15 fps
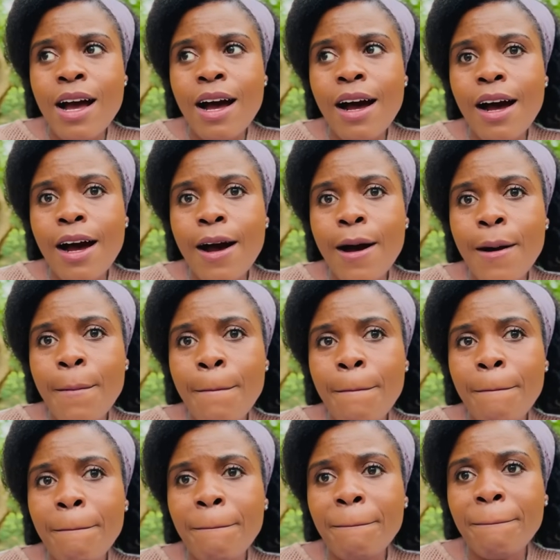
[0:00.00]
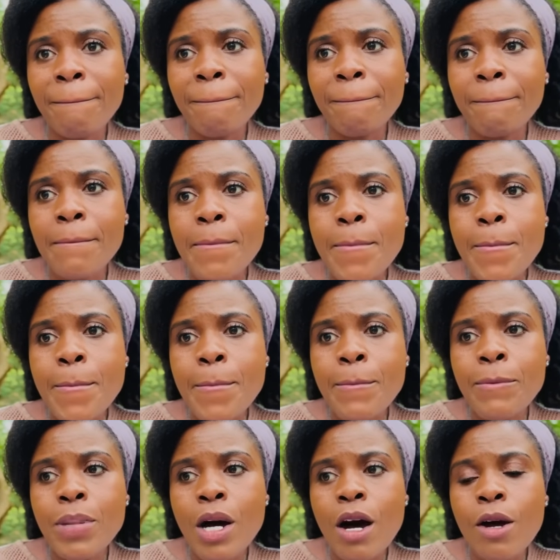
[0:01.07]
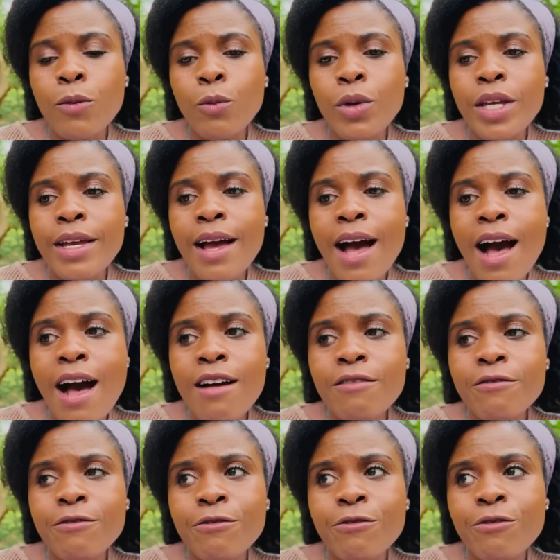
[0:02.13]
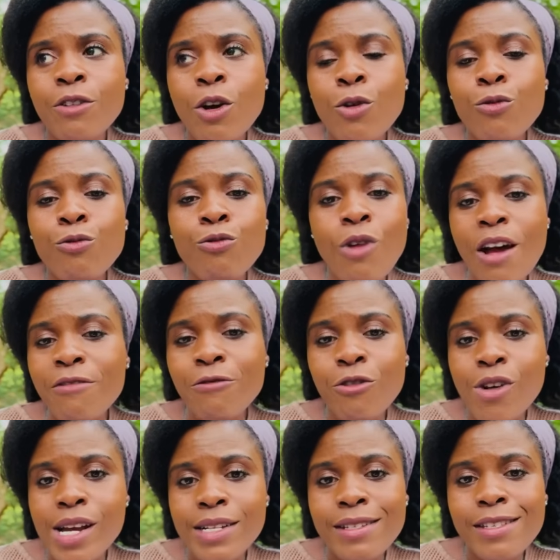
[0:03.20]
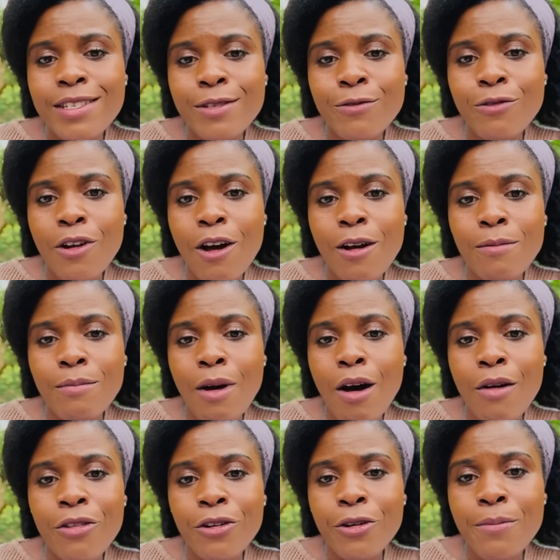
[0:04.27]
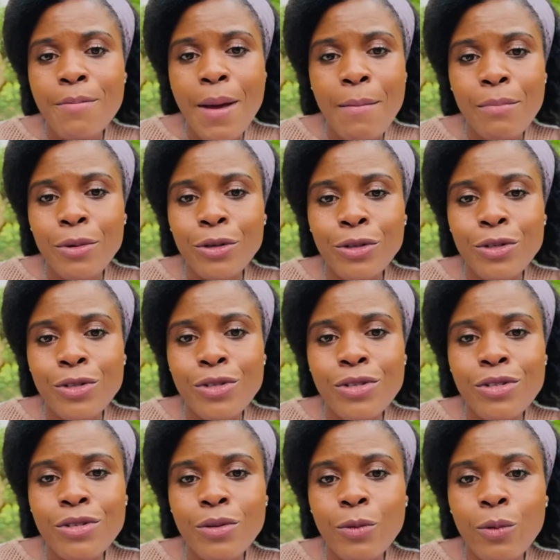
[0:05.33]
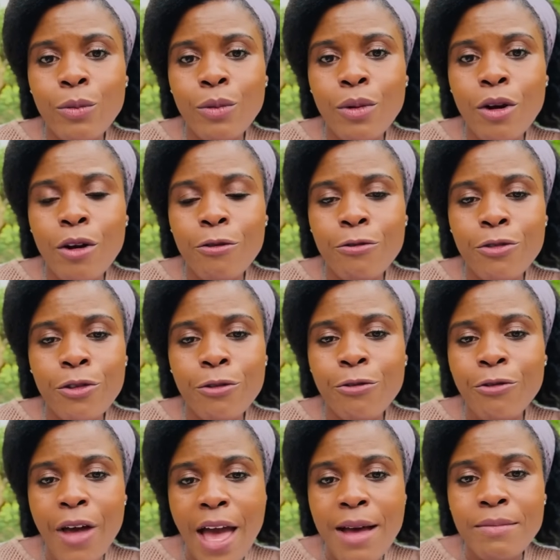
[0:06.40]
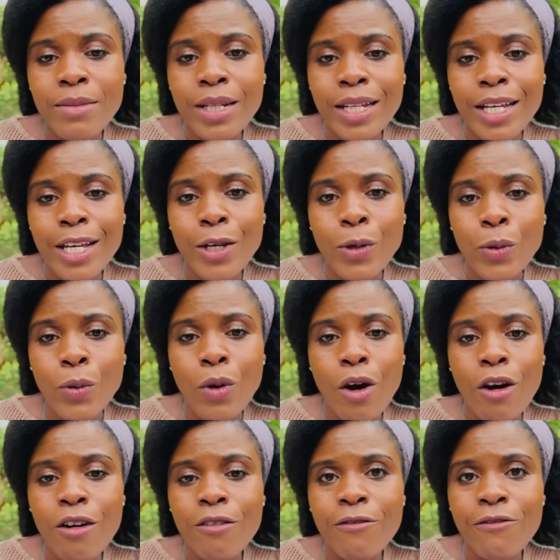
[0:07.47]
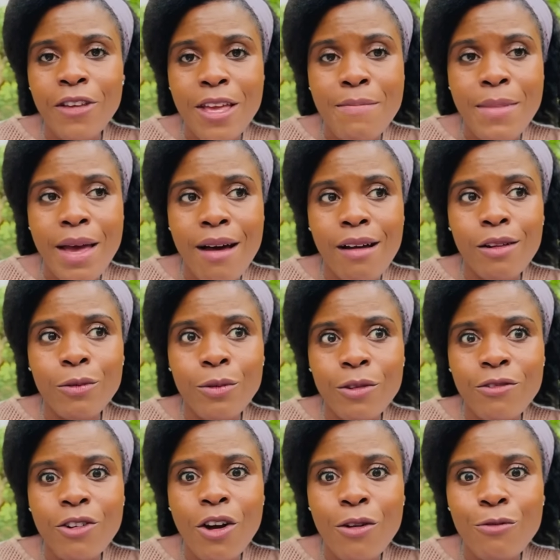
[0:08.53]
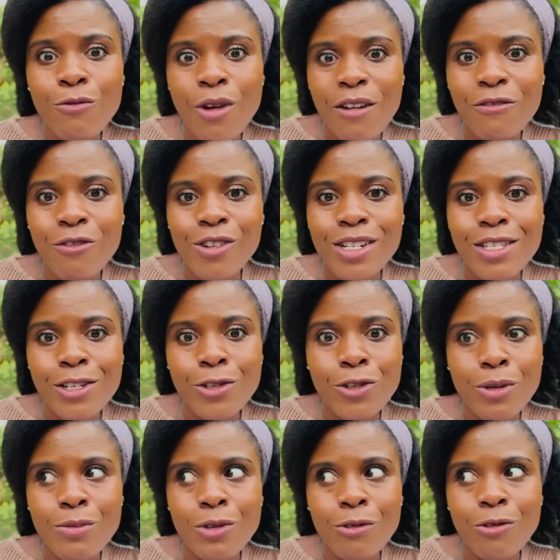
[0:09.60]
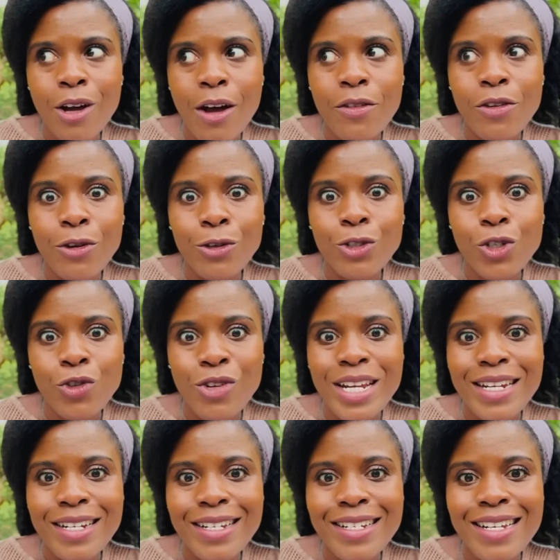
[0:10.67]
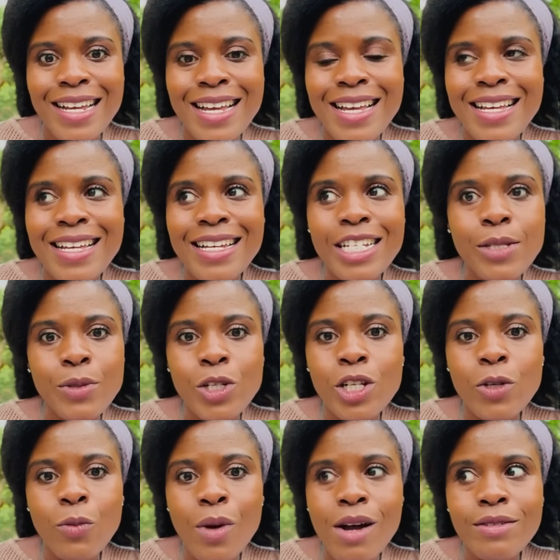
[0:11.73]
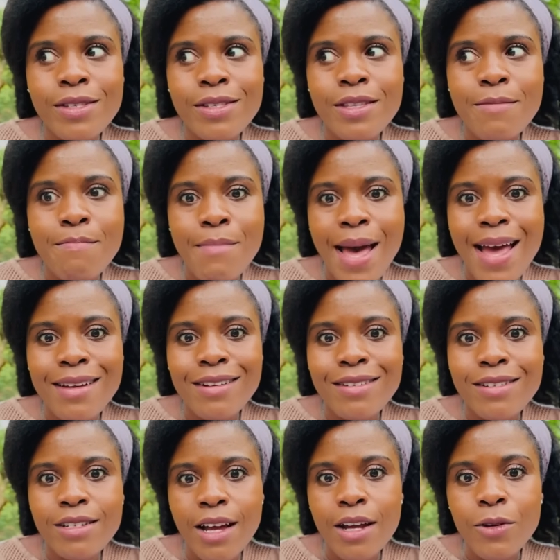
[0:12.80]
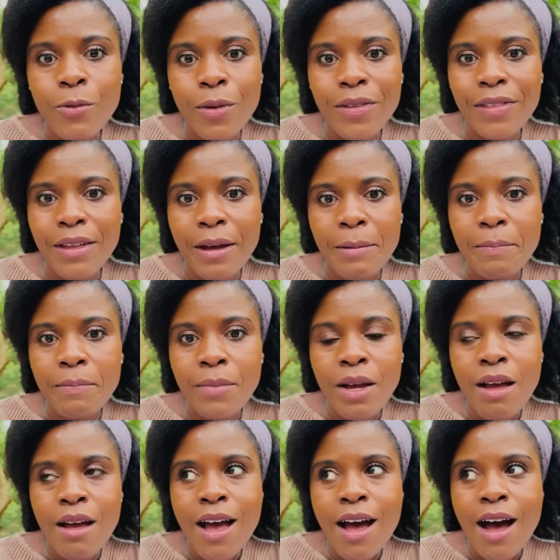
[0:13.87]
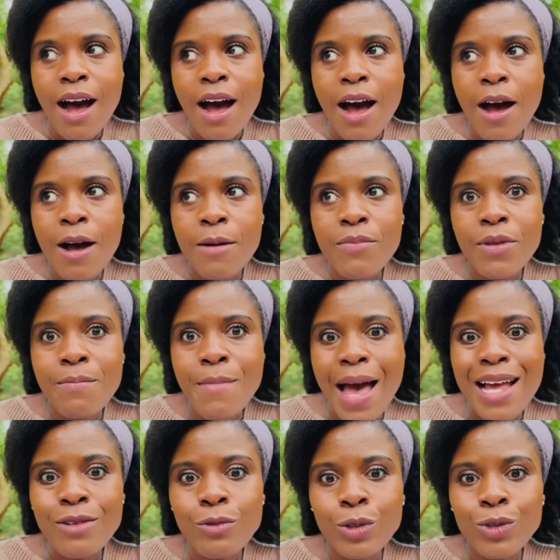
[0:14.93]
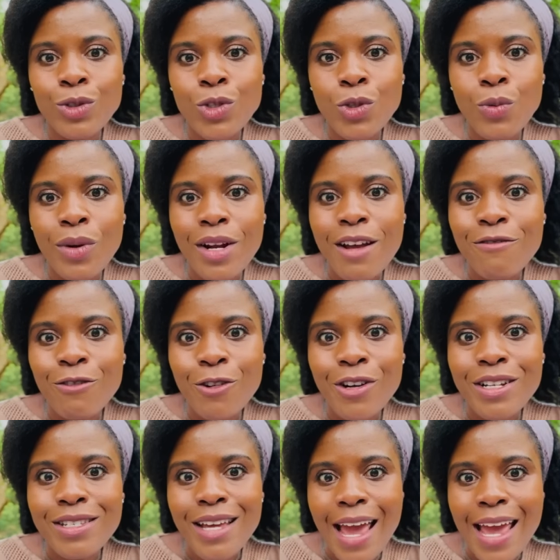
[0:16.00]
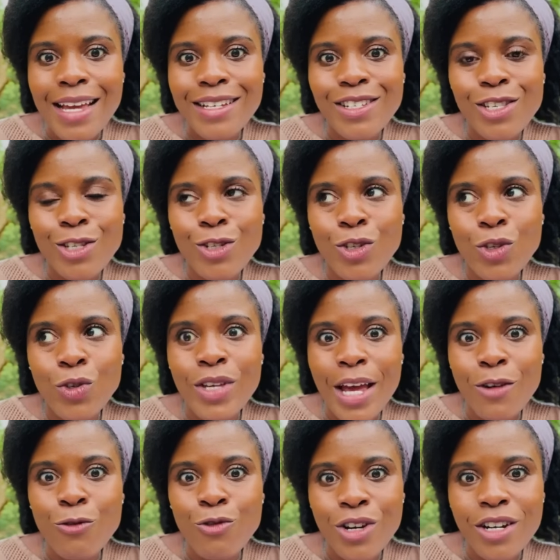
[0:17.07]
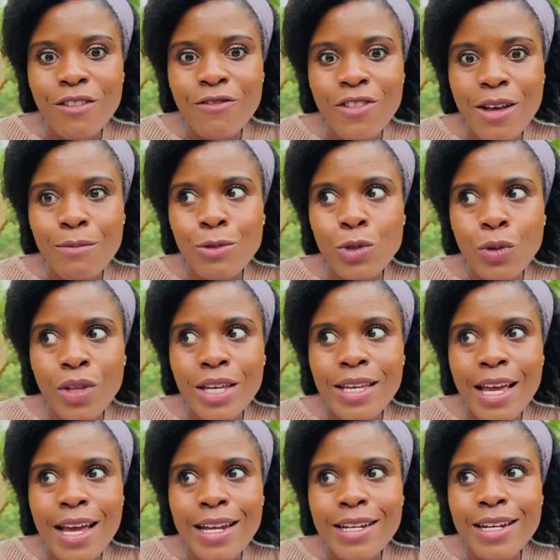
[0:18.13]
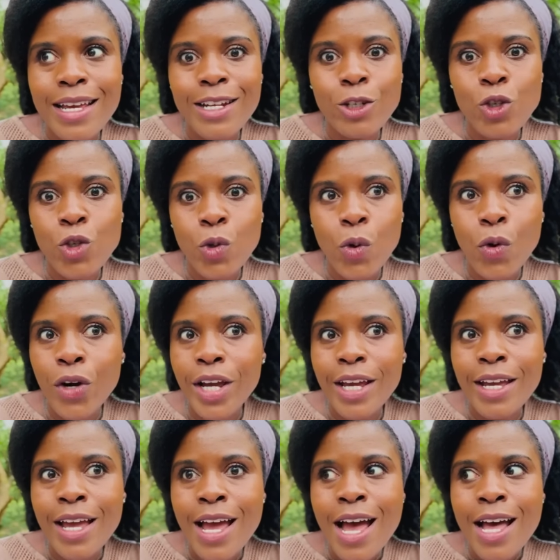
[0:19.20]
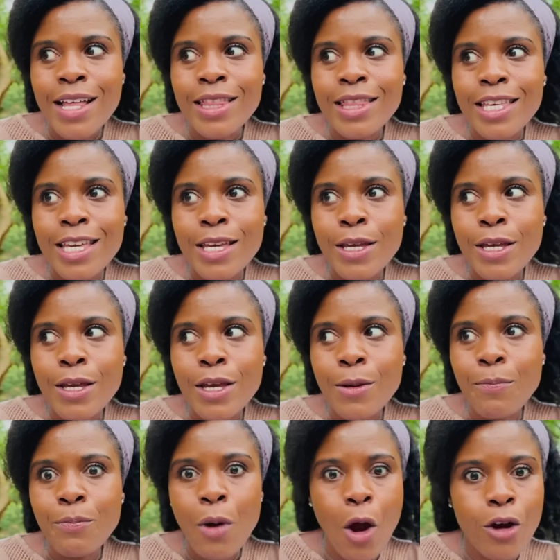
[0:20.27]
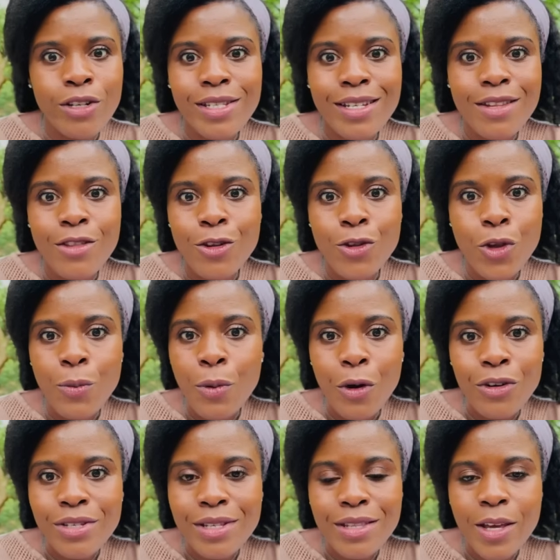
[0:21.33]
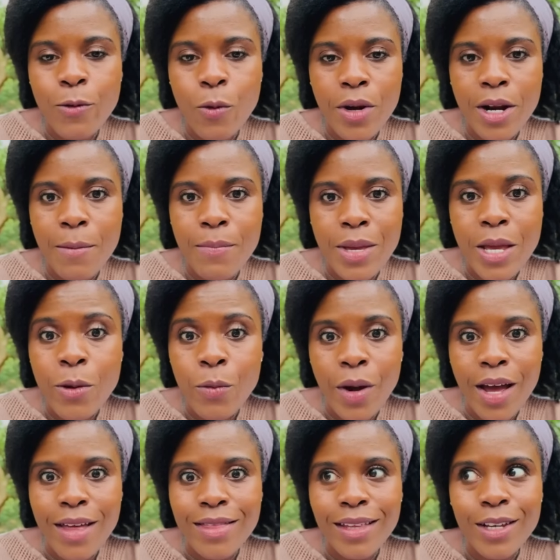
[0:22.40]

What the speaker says: But we have reference from other members of the family who are female. We've got reference in terms of how they are treated, especially once the men are done with them. The men will do whatever it takes to get rid of them so they can enjoy the new person they want to be with.